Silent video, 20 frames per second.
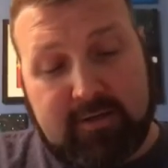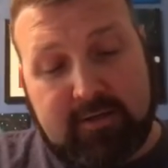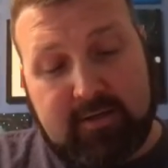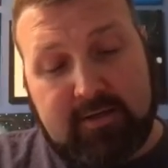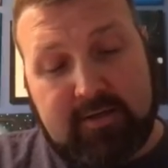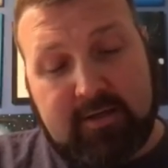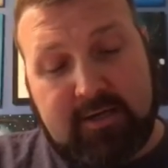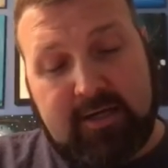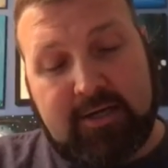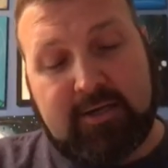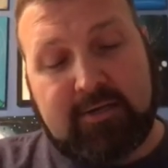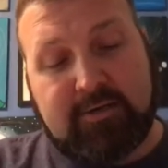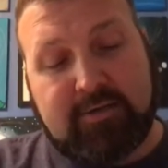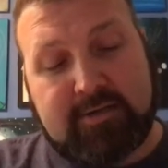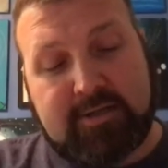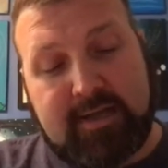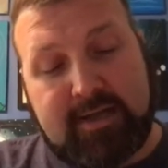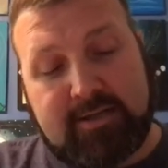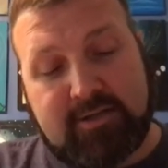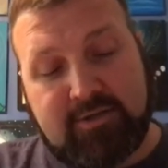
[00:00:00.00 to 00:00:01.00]
here's a
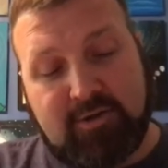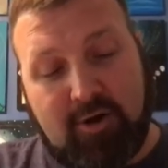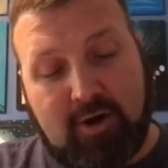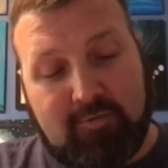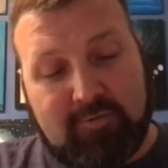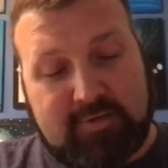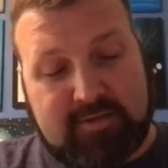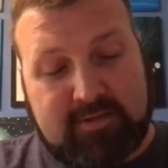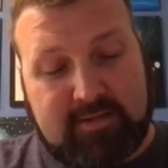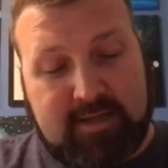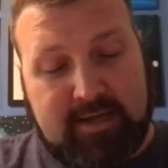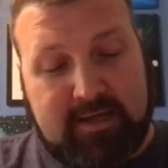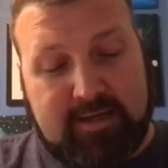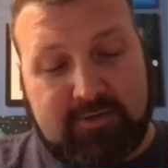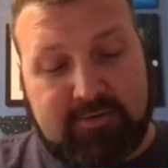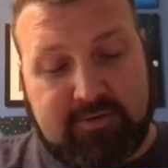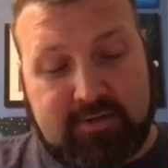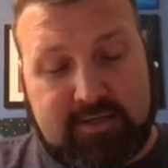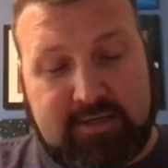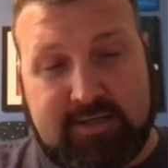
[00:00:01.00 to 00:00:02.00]
Jarvis
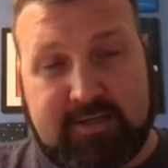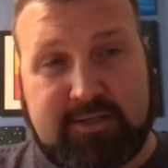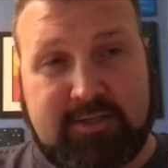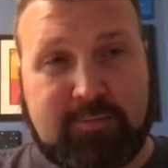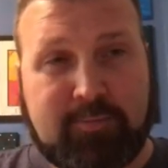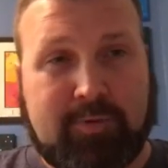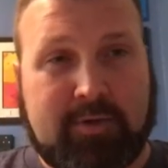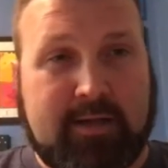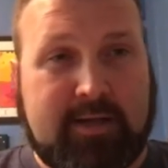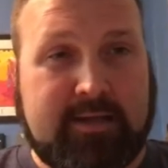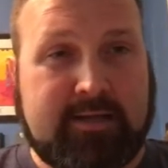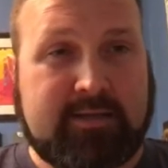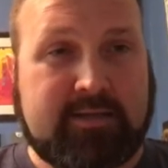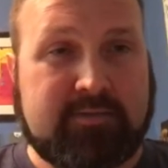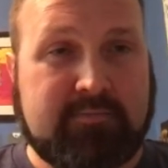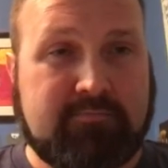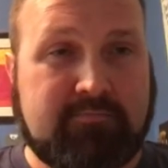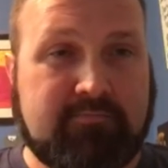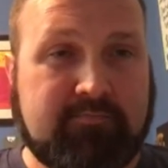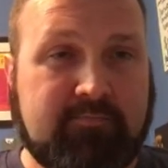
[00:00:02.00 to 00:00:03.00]
Landry in its place,
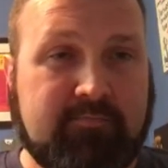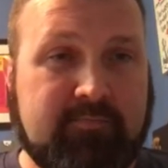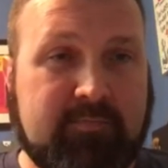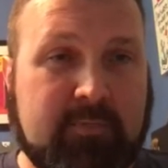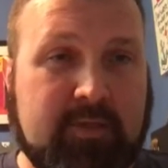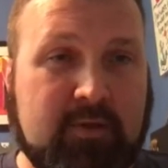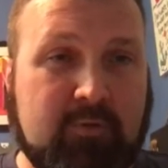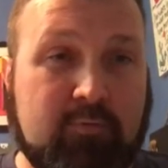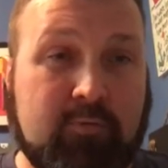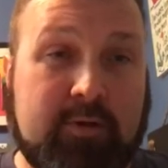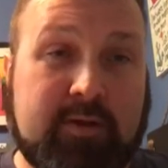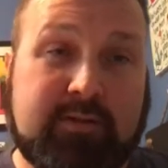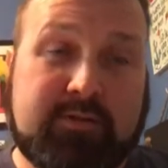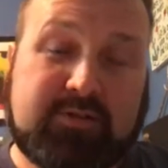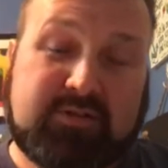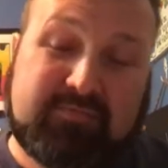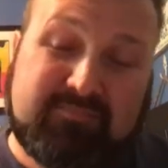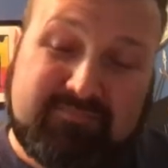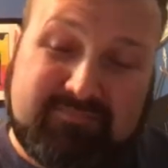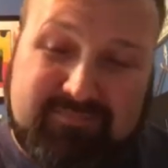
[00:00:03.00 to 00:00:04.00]

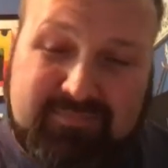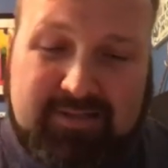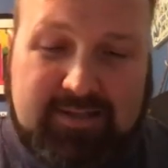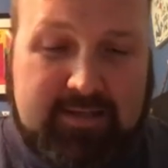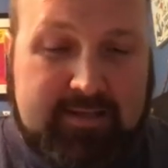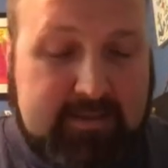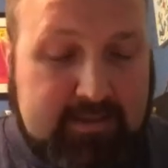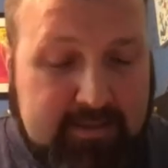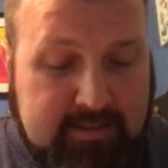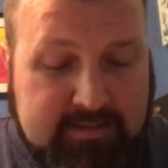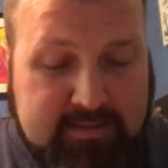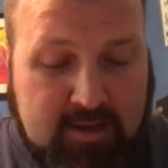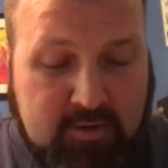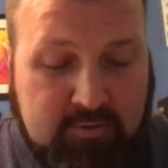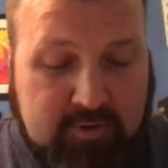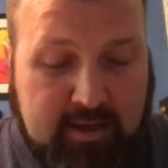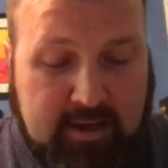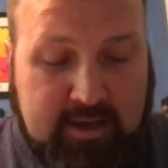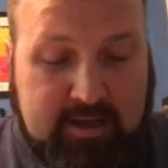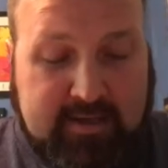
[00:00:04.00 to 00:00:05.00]
which is
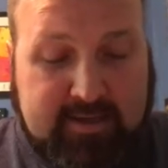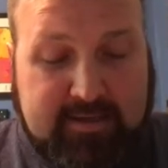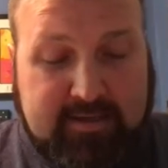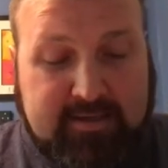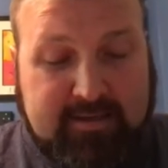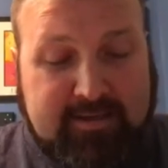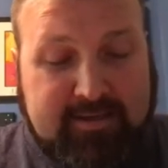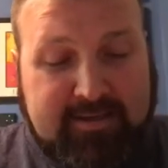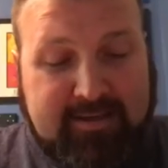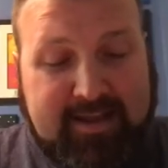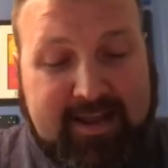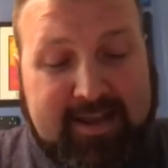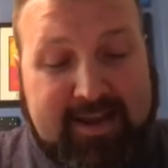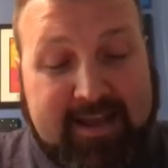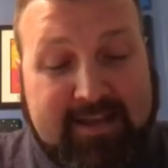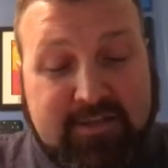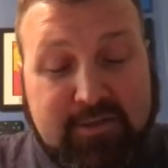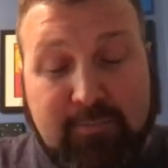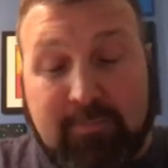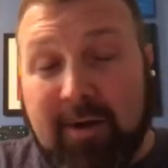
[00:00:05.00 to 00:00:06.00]
okay. And
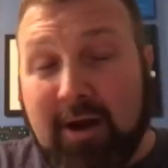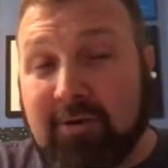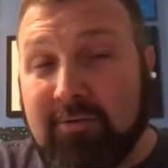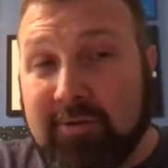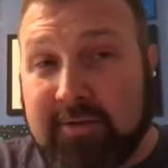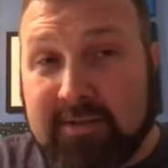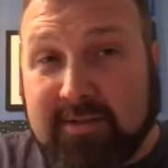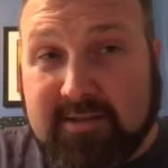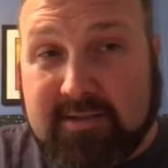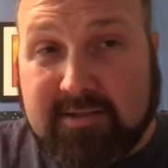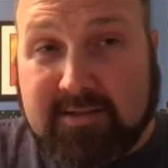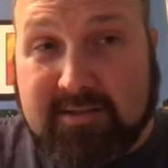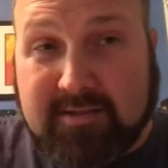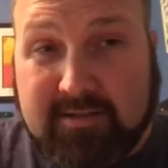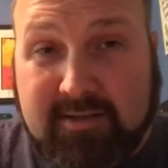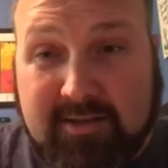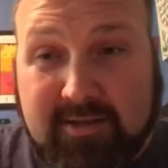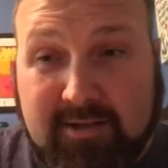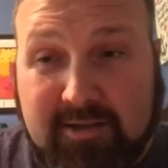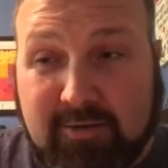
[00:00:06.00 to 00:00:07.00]
as a bonus,
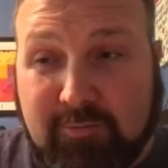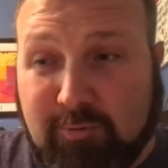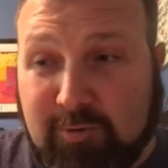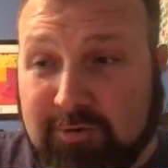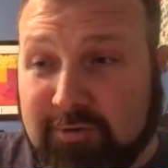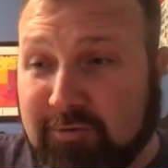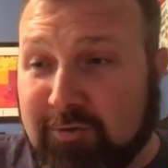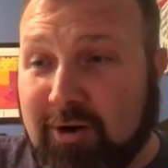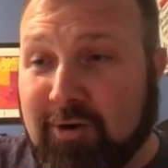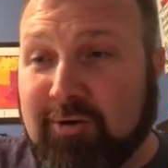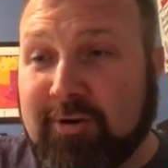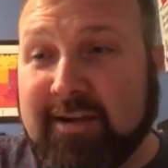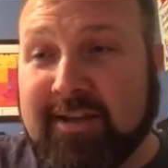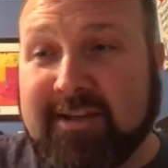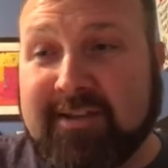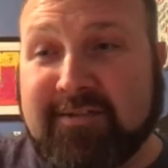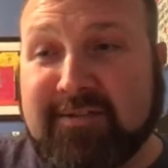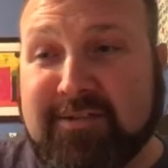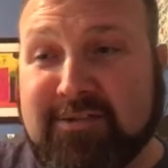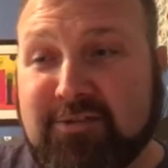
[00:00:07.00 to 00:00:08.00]
we're throwing in
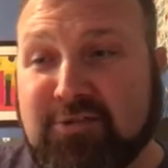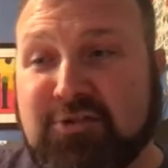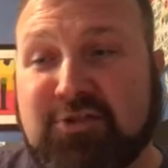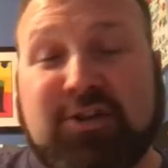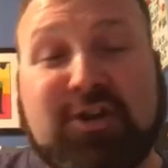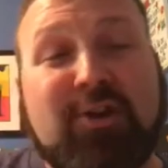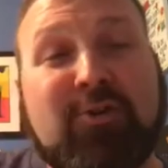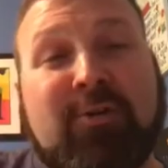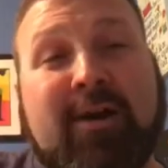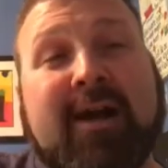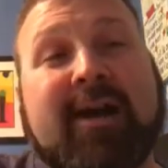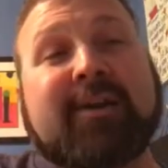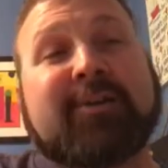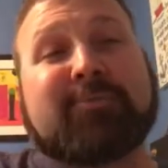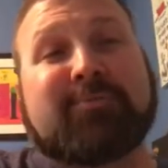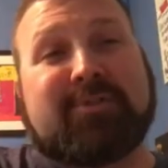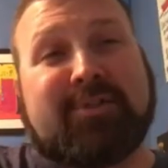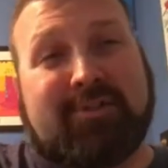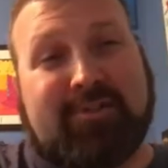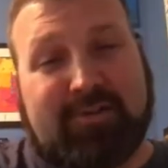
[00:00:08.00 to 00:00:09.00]
this Joe Adams
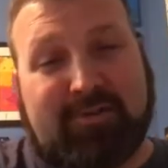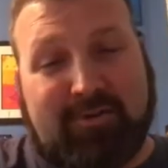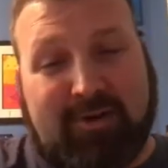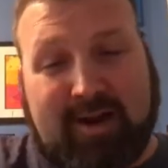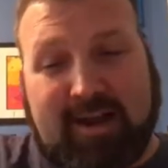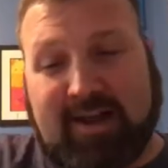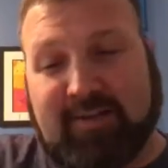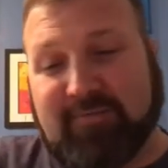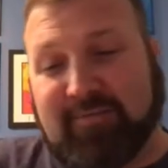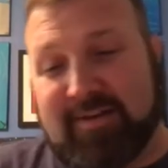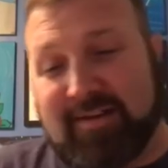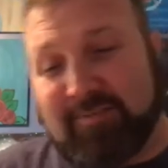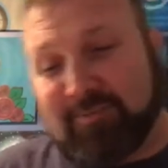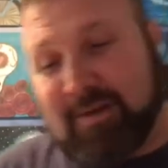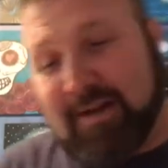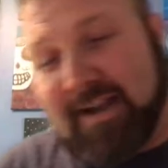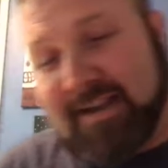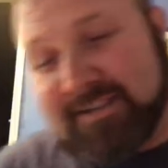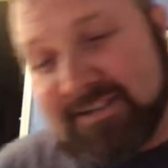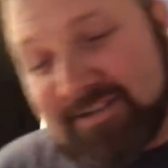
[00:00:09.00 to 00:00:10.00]
autograph. And when
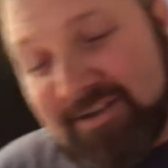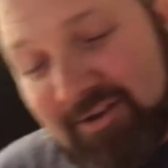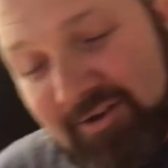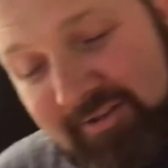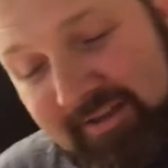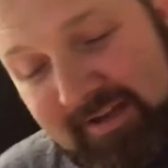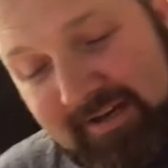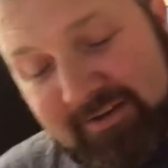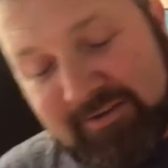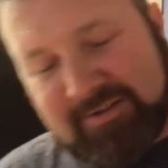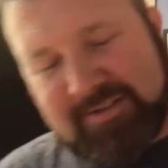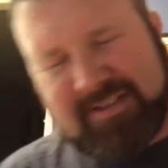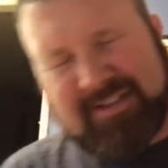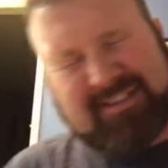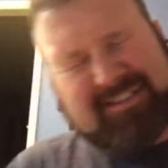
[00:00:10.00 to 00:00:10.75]
I saw that, I was like,